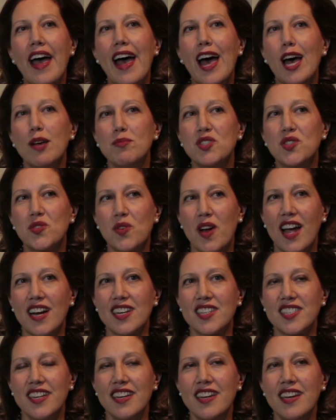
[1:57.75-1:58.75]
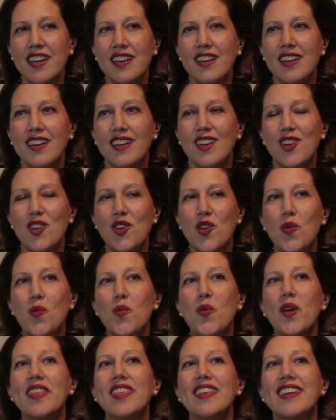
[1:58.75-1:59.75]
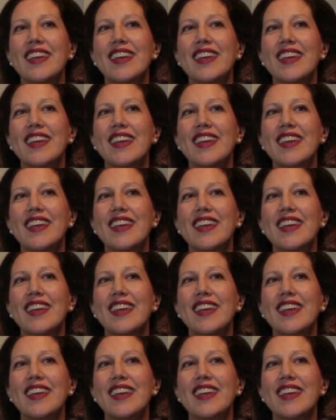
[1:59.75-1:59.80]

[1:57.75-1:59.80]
abstraction with